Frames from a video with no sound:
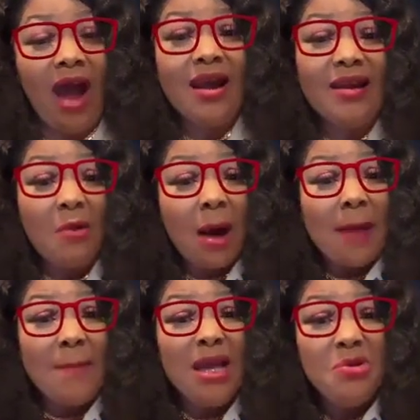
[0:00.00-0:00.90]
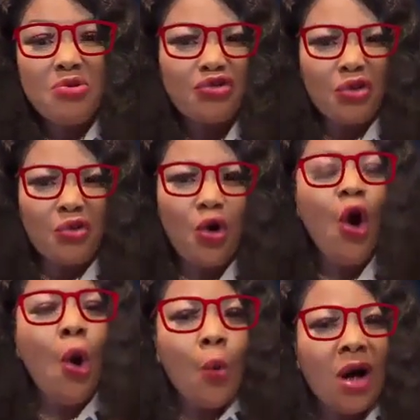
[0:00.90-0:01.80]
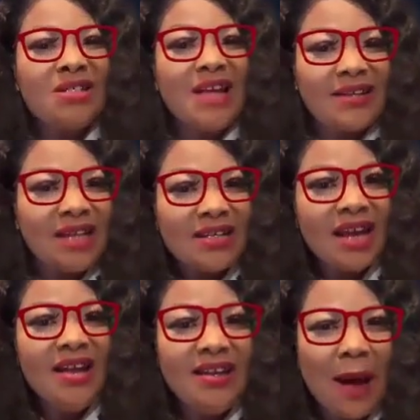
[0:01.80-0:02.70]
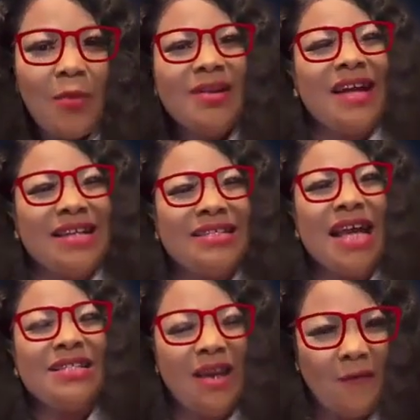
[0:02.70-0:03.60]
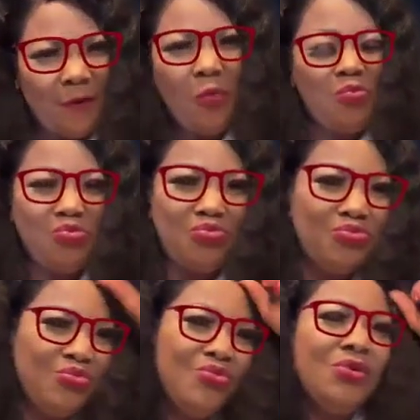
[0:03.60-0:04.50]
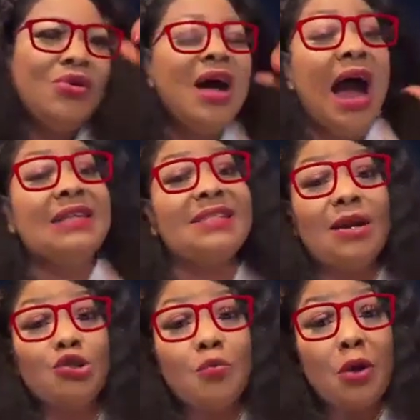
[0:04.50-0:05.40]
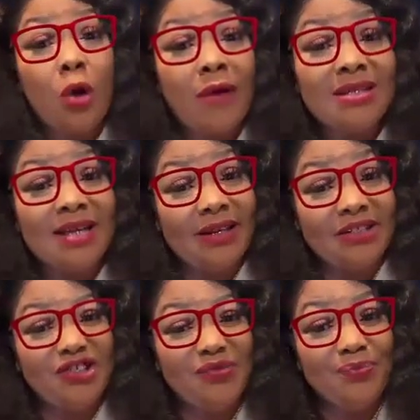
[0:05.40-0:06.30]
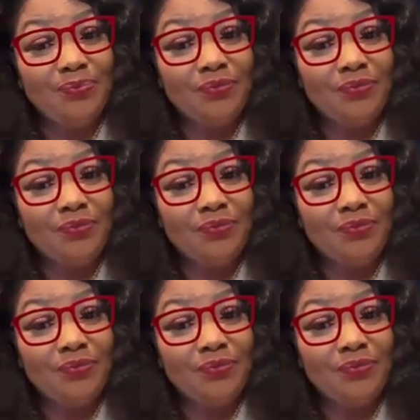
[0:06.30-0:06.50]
And then never baby you to no. Was a chacha nyina mudi a chacha share form. I stand to be corrected.